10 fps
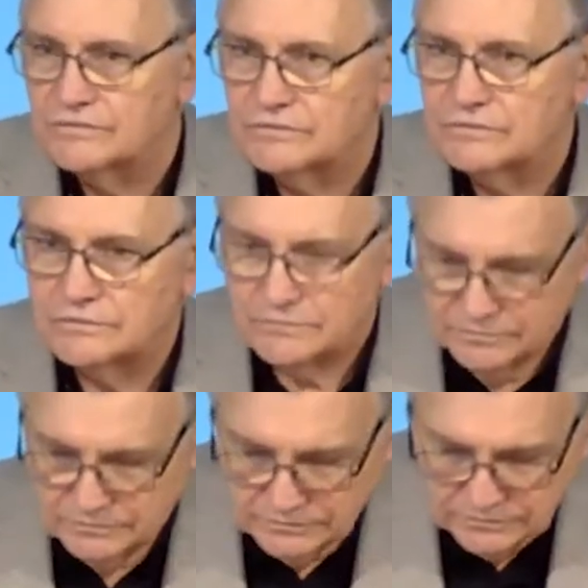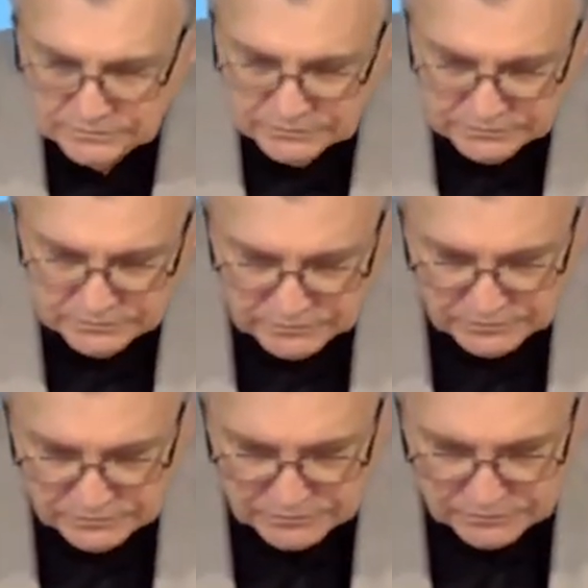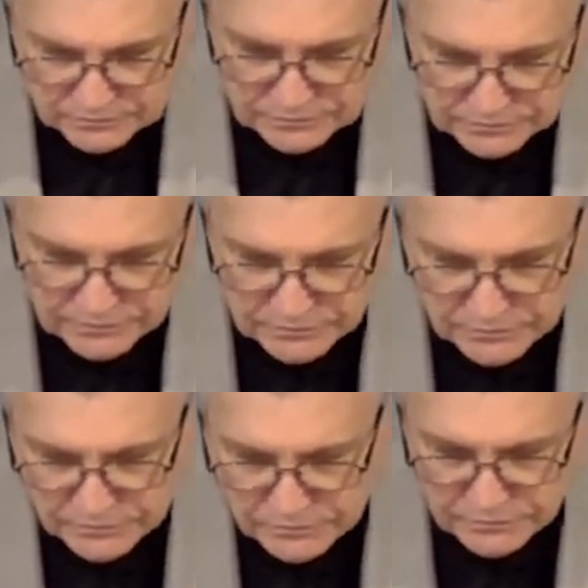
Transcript: (no one is talking)